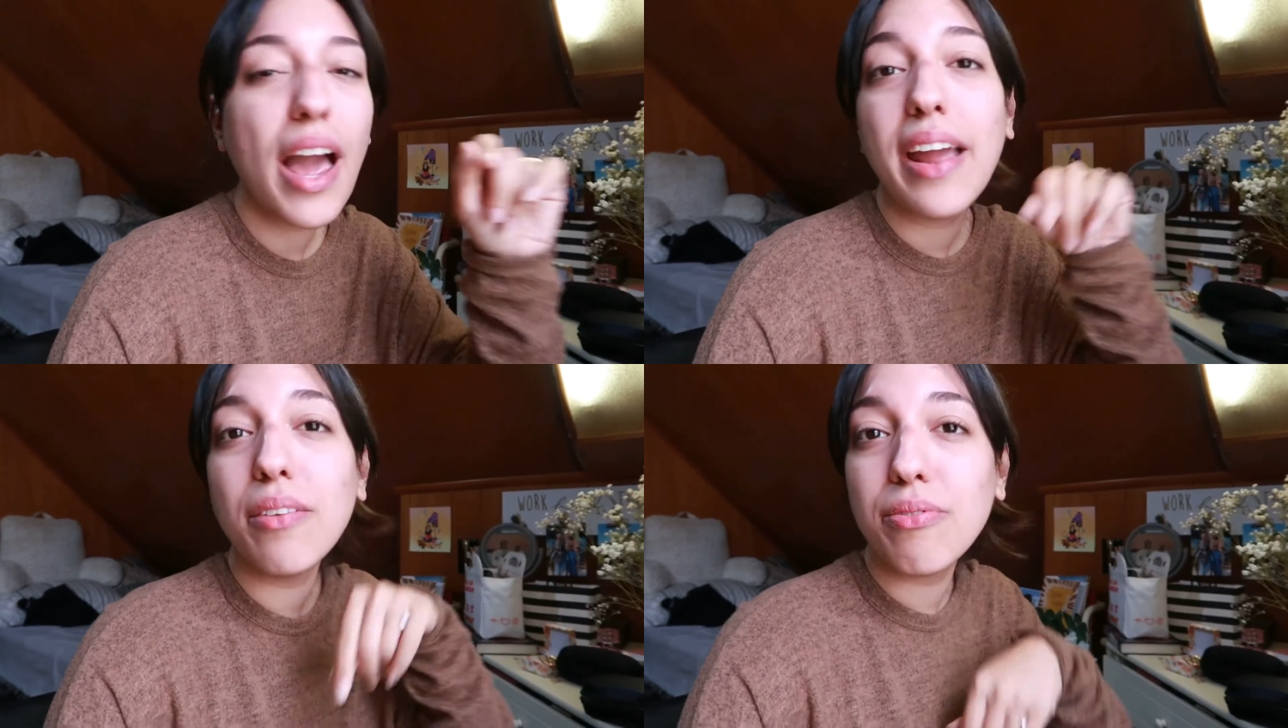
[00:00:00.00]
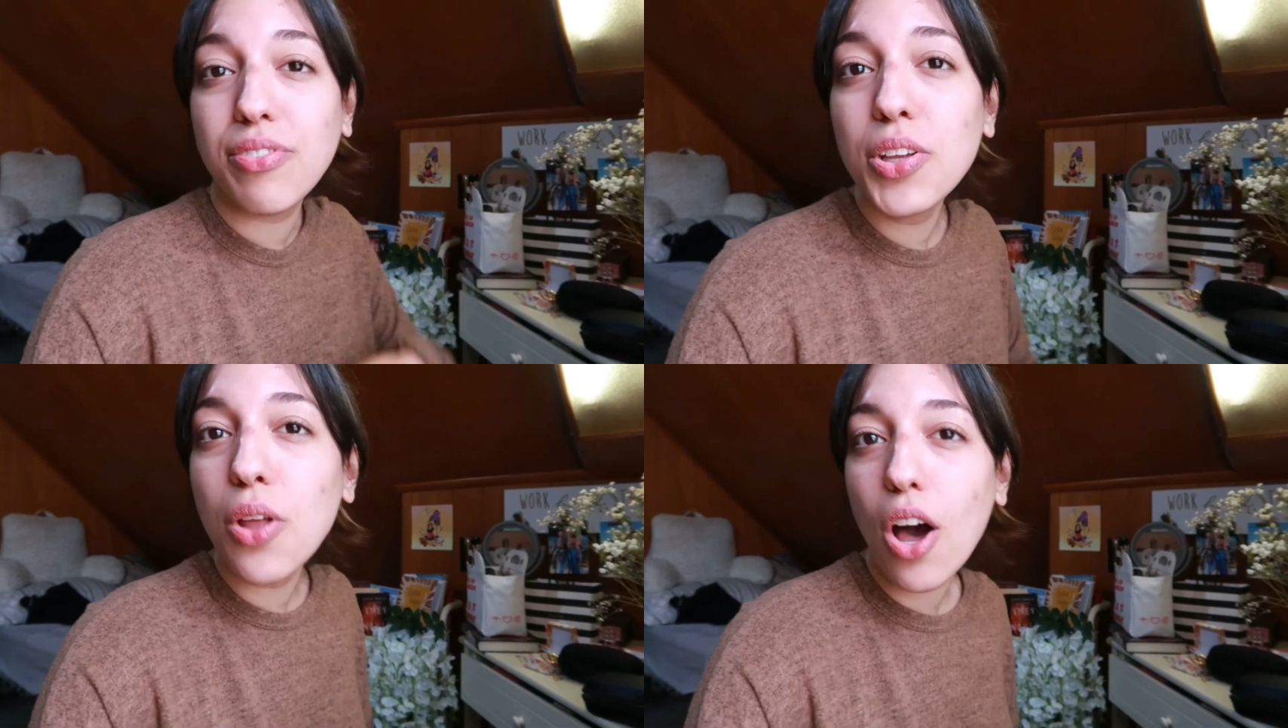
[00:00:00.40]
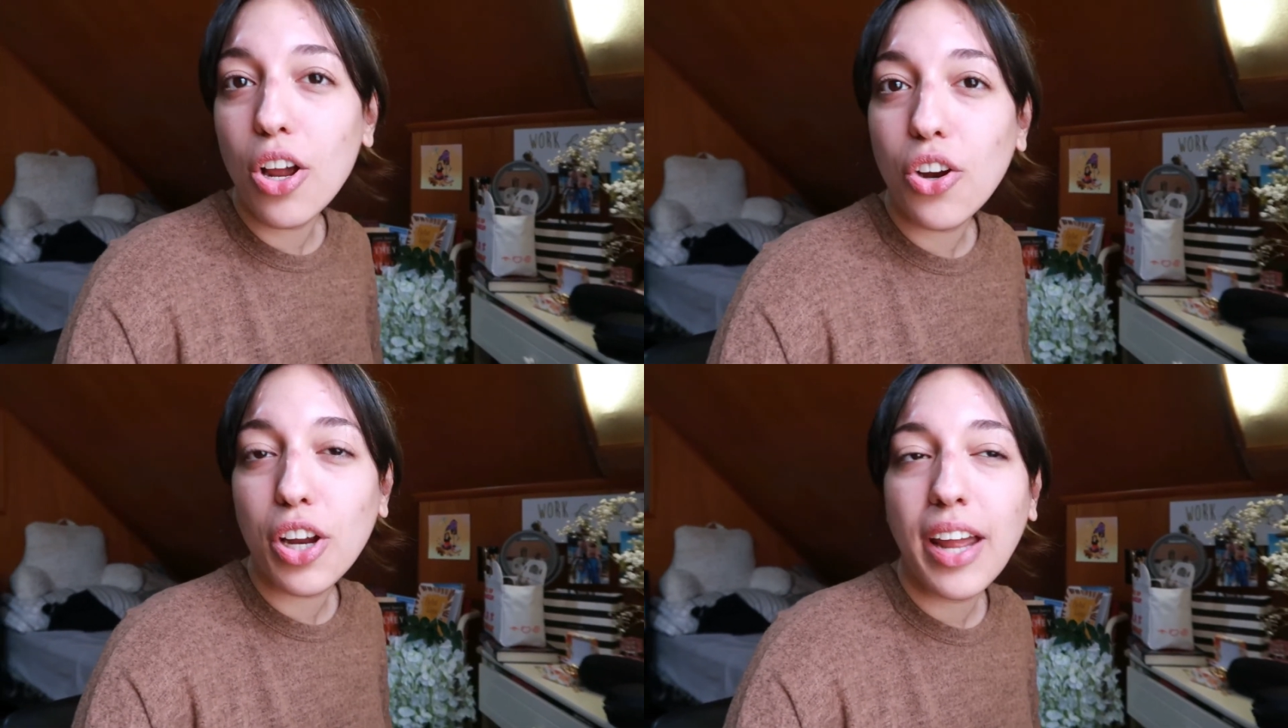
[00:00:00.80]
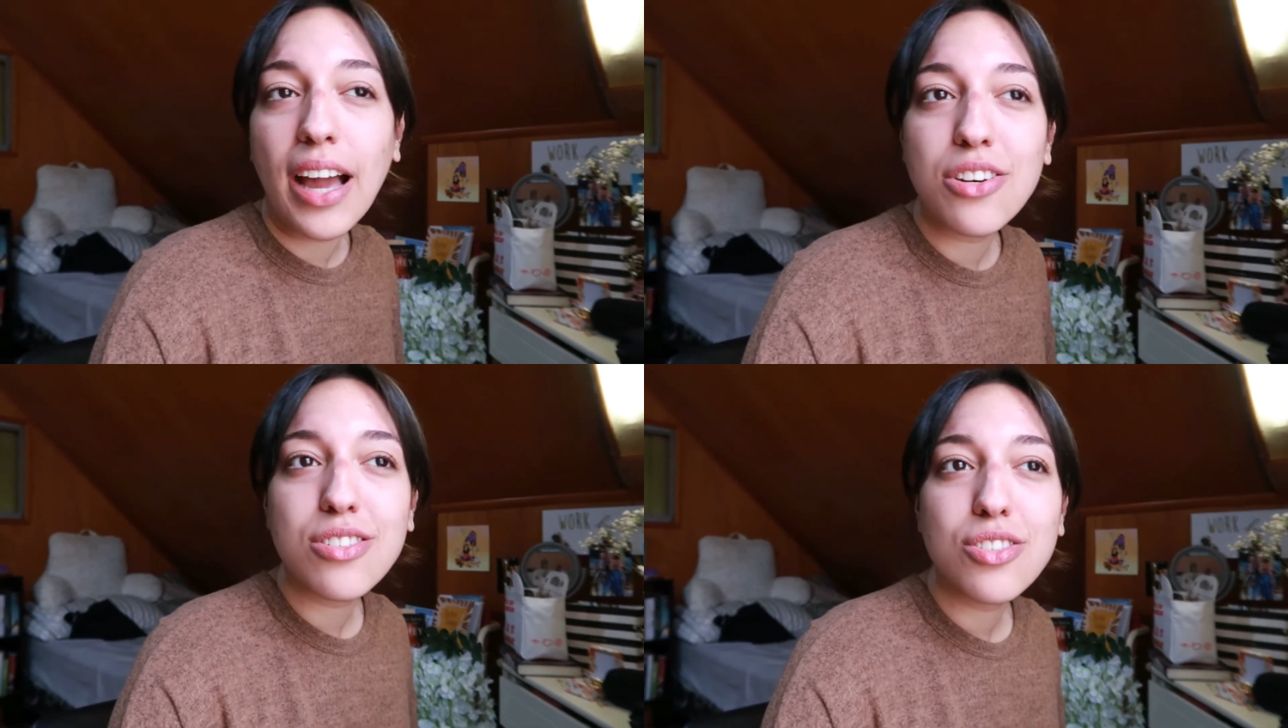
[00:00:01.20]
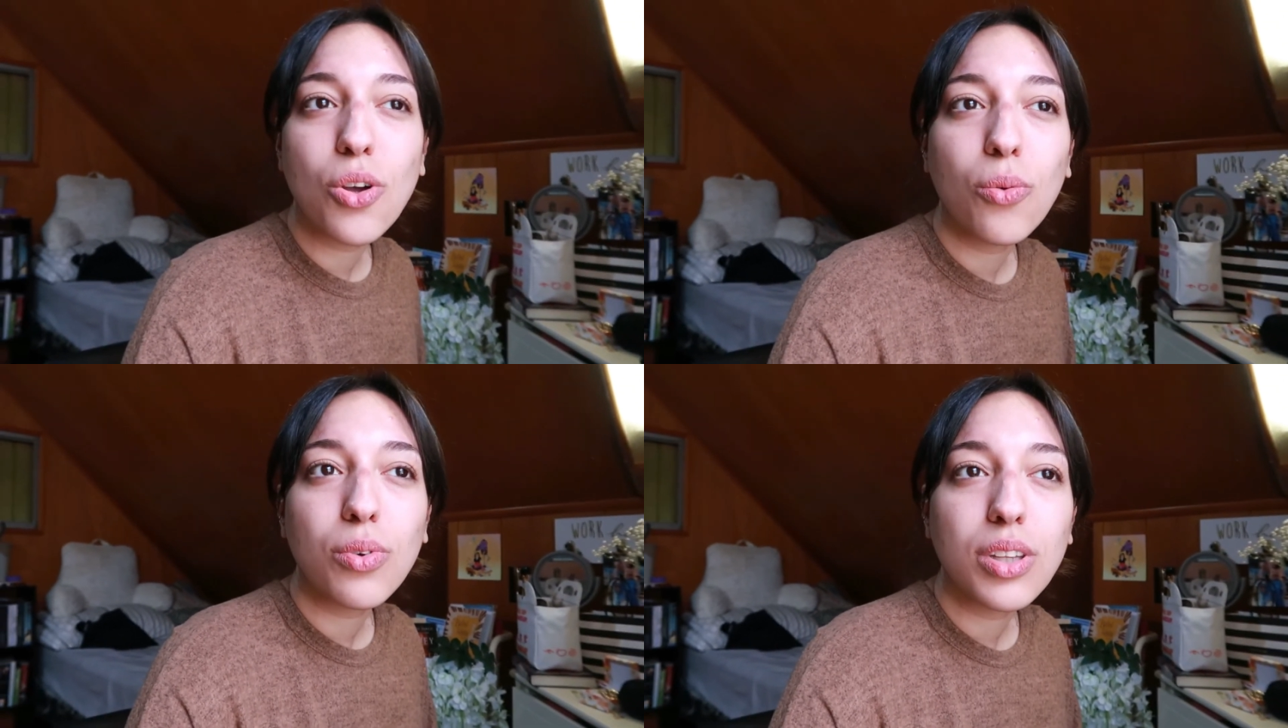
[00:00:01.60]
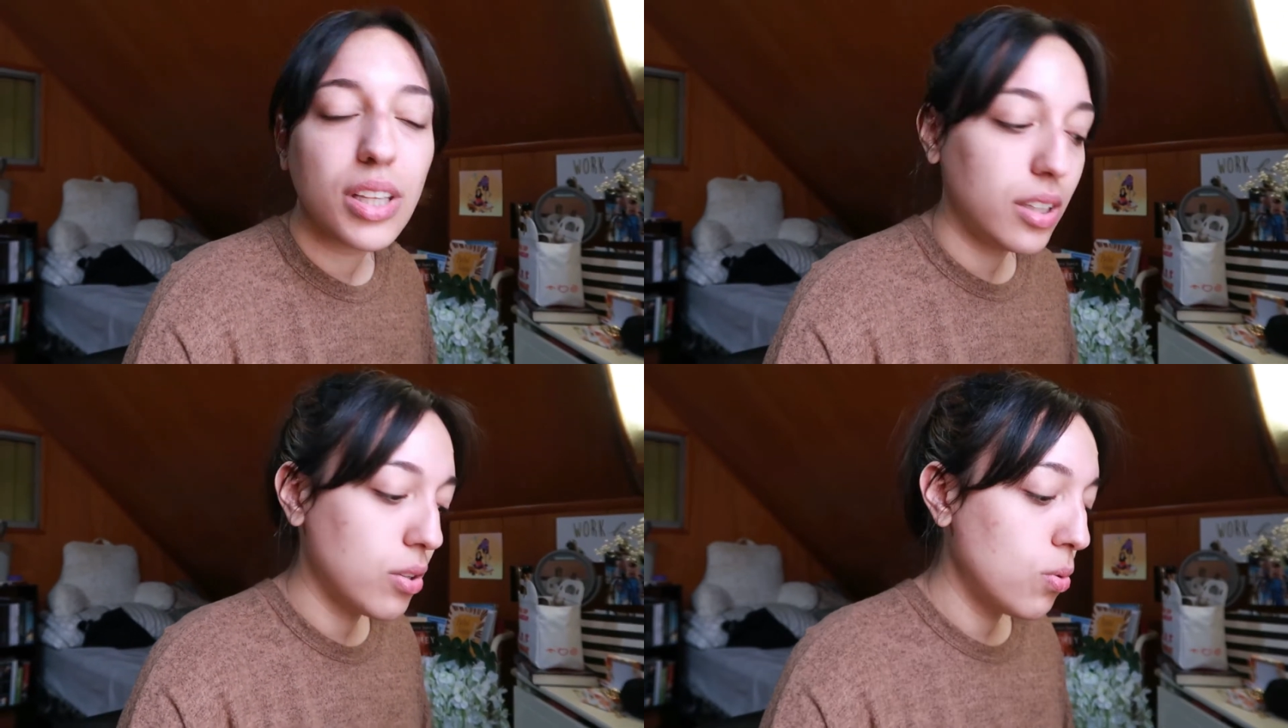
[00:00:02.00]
I feel hungry, I just don't really.